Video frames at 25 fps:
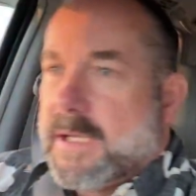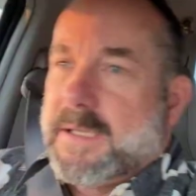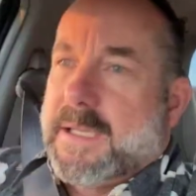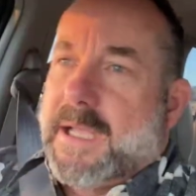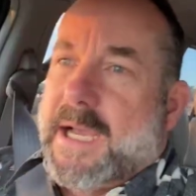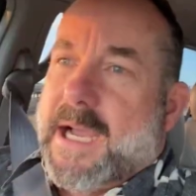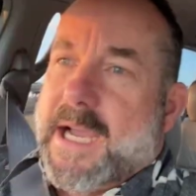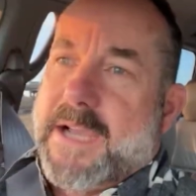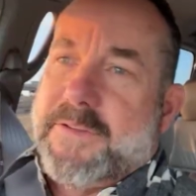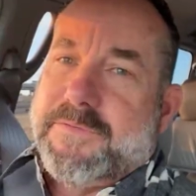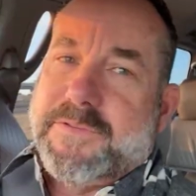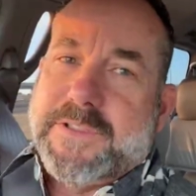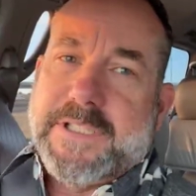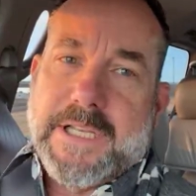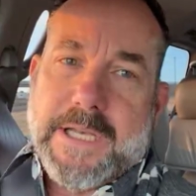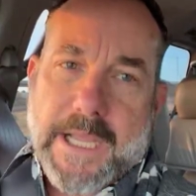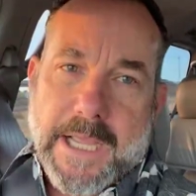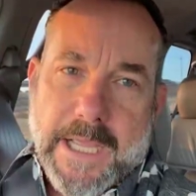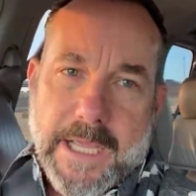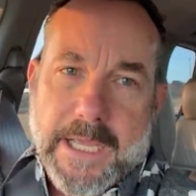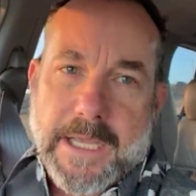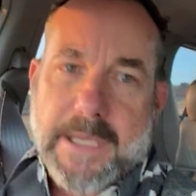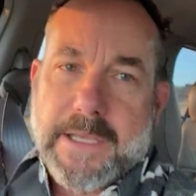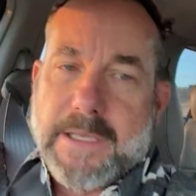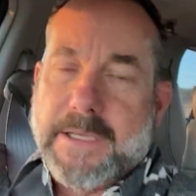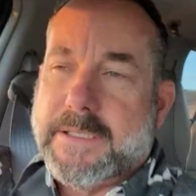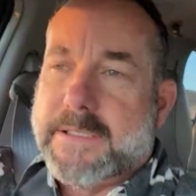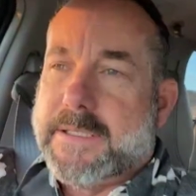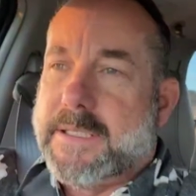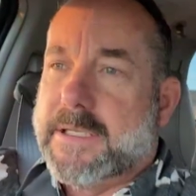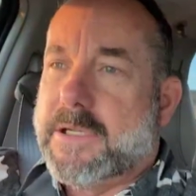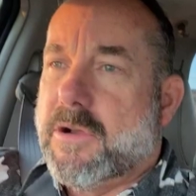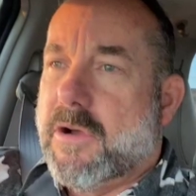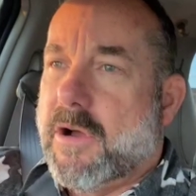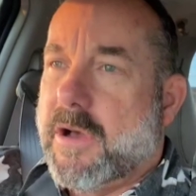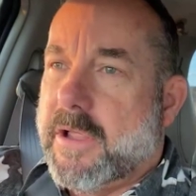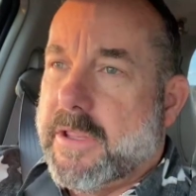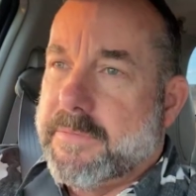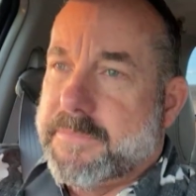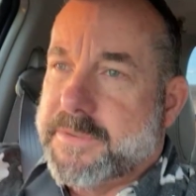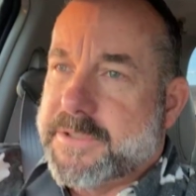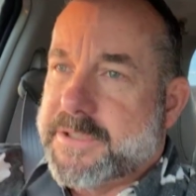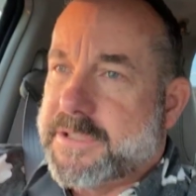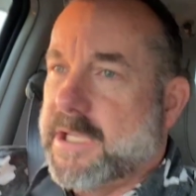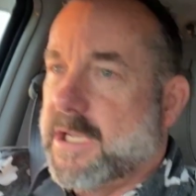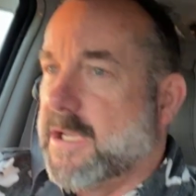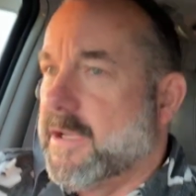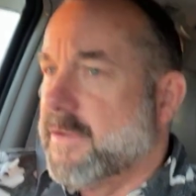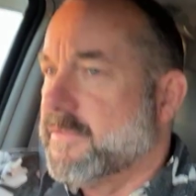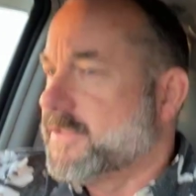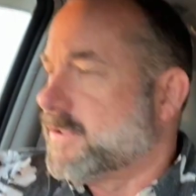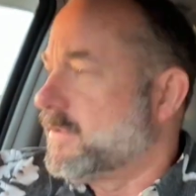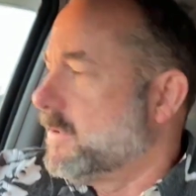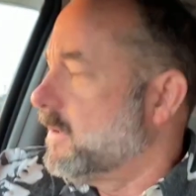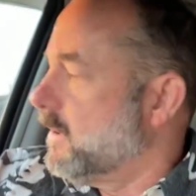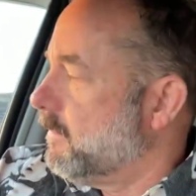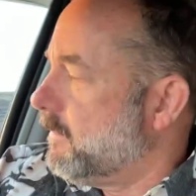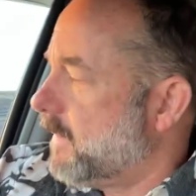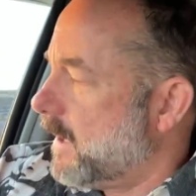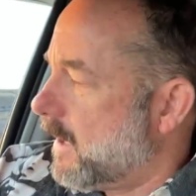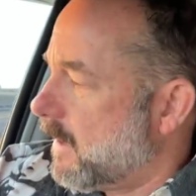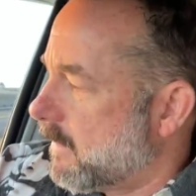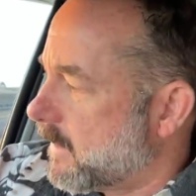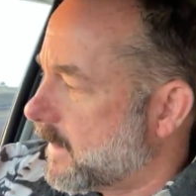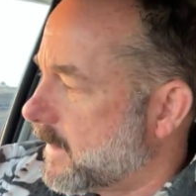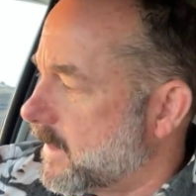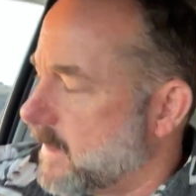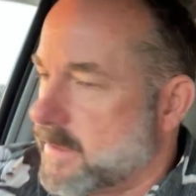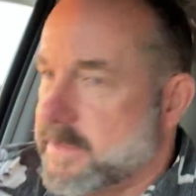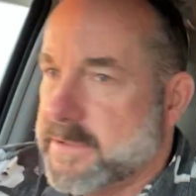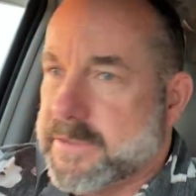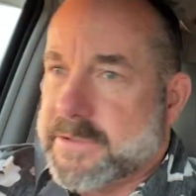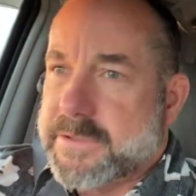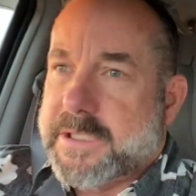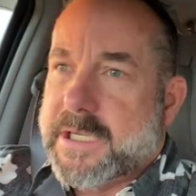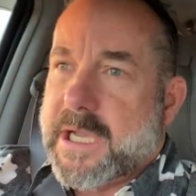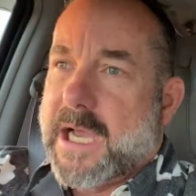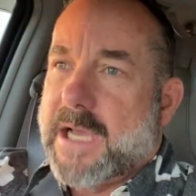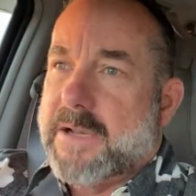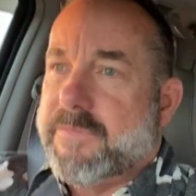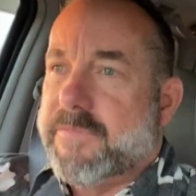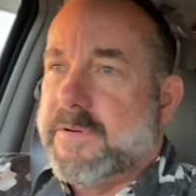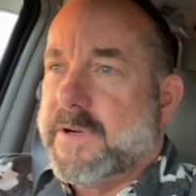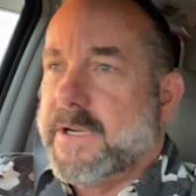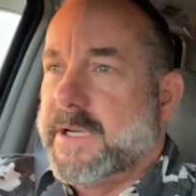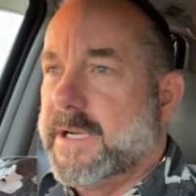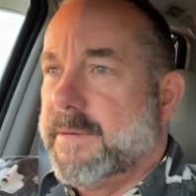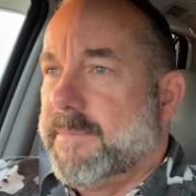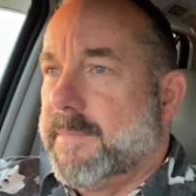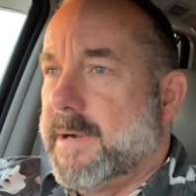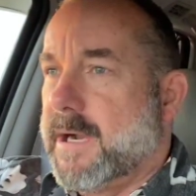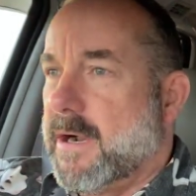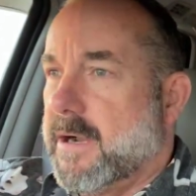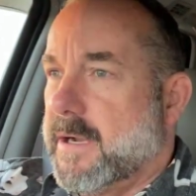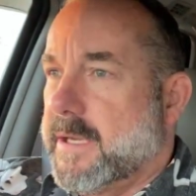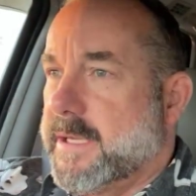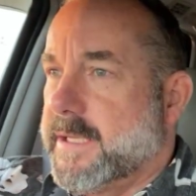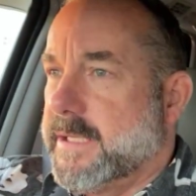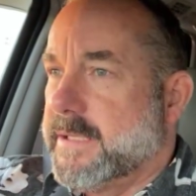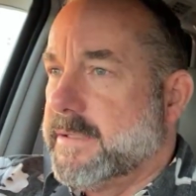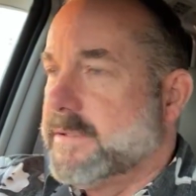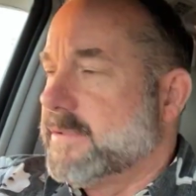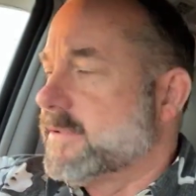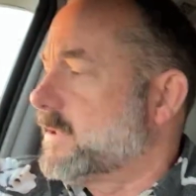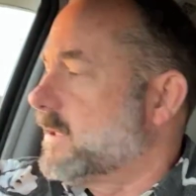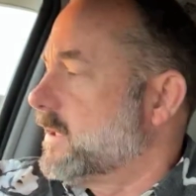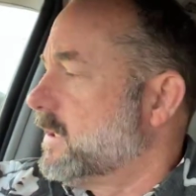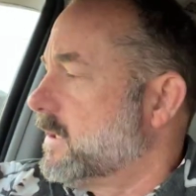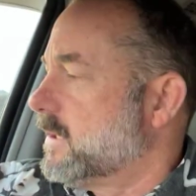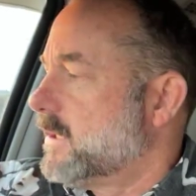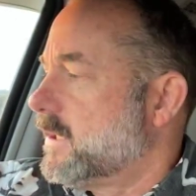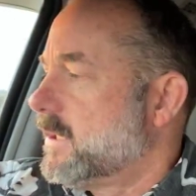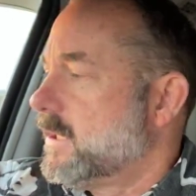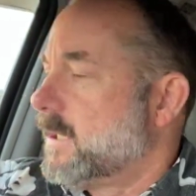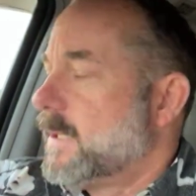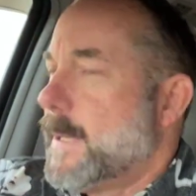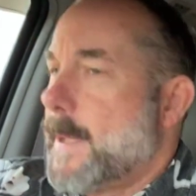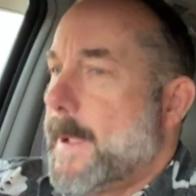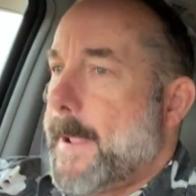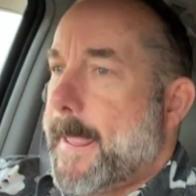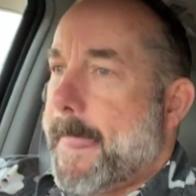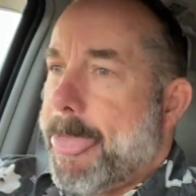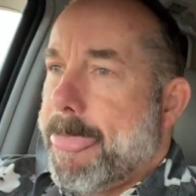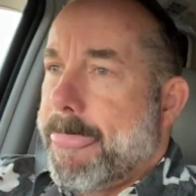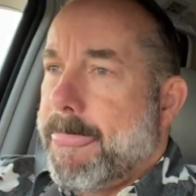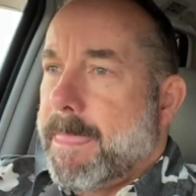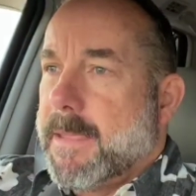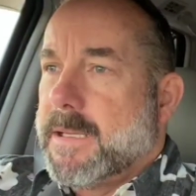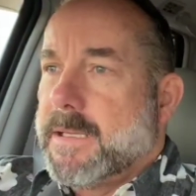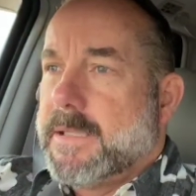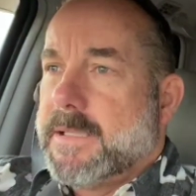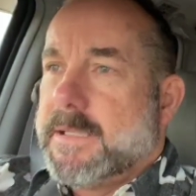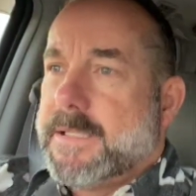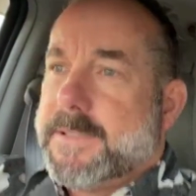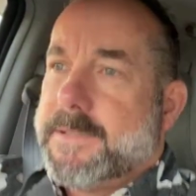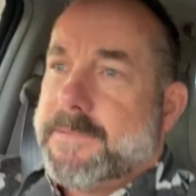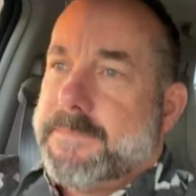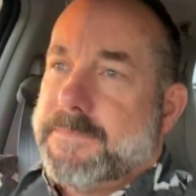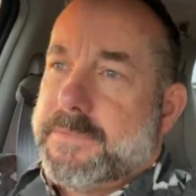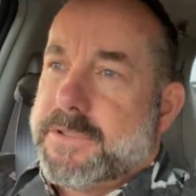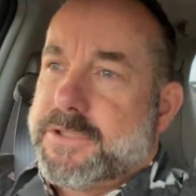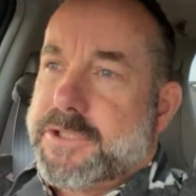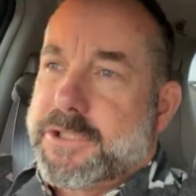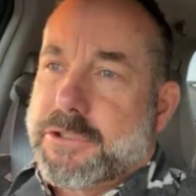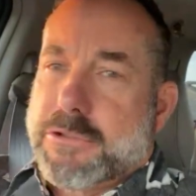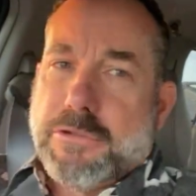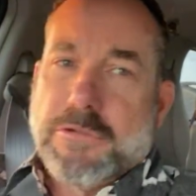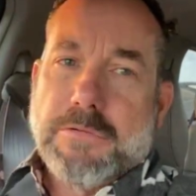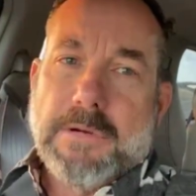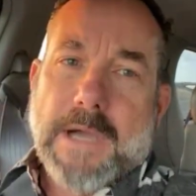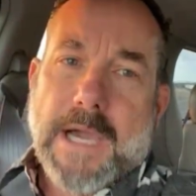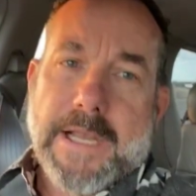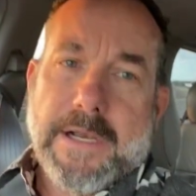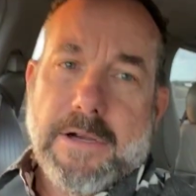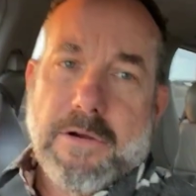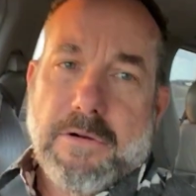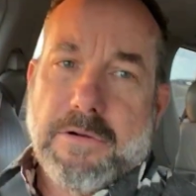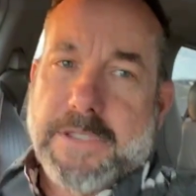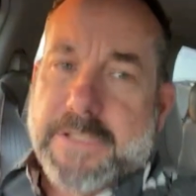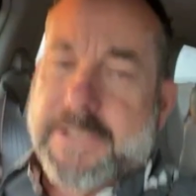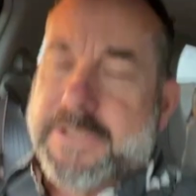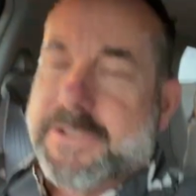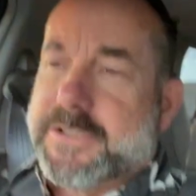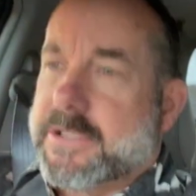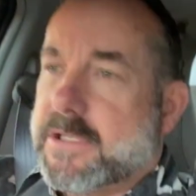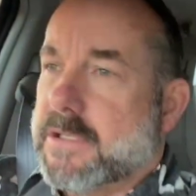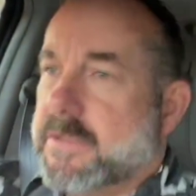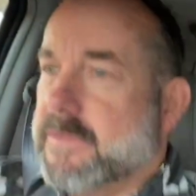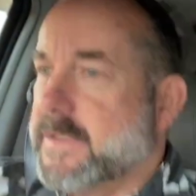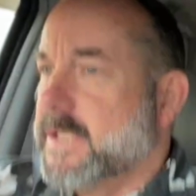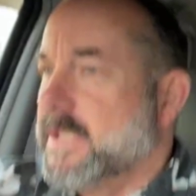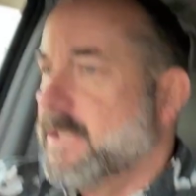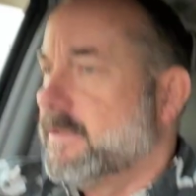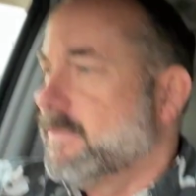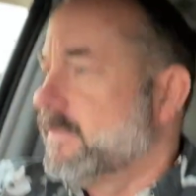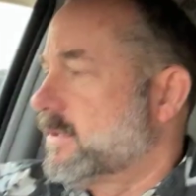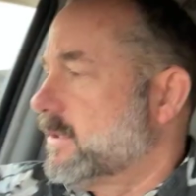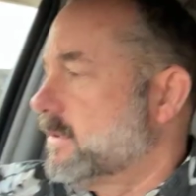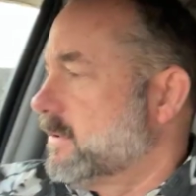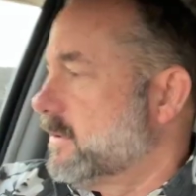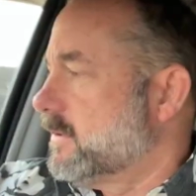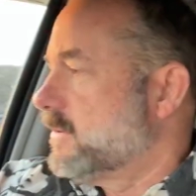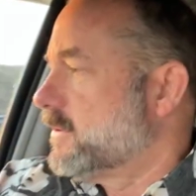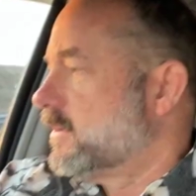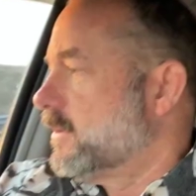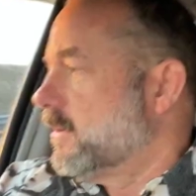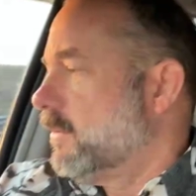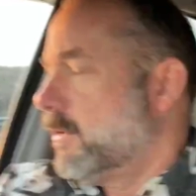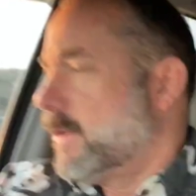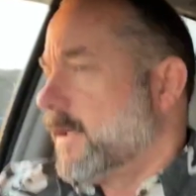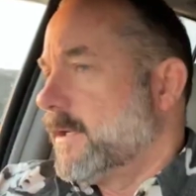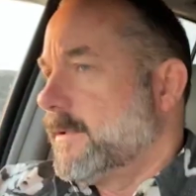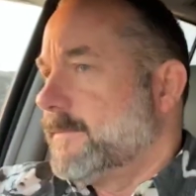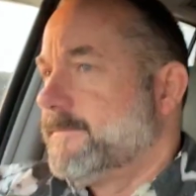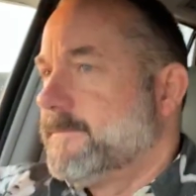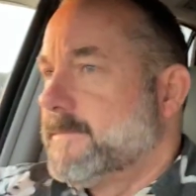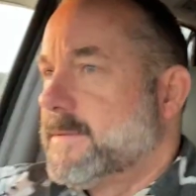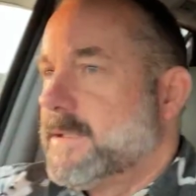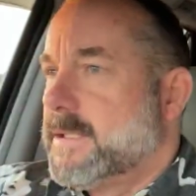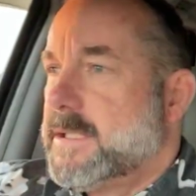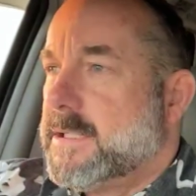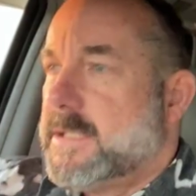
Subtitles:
alive today, they call themselves Americans, God-fearing Americans, the true Idaho conservatives, and so on.